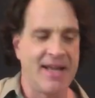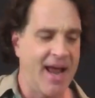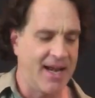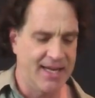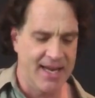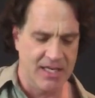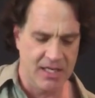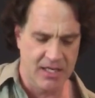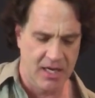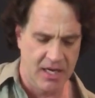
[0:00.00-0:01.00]
and how to get
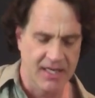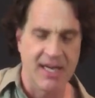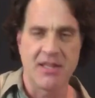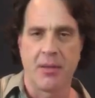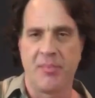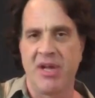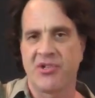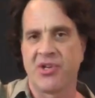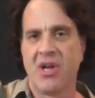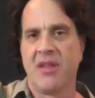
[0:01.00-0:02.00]
the
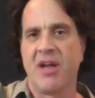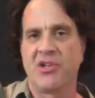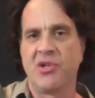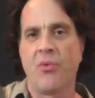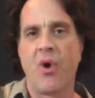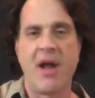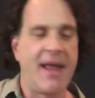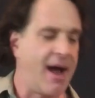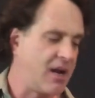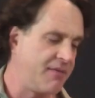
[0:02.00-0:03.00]
pitch that you want
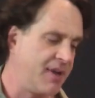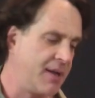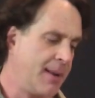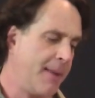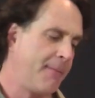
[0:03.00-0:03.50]
out of it.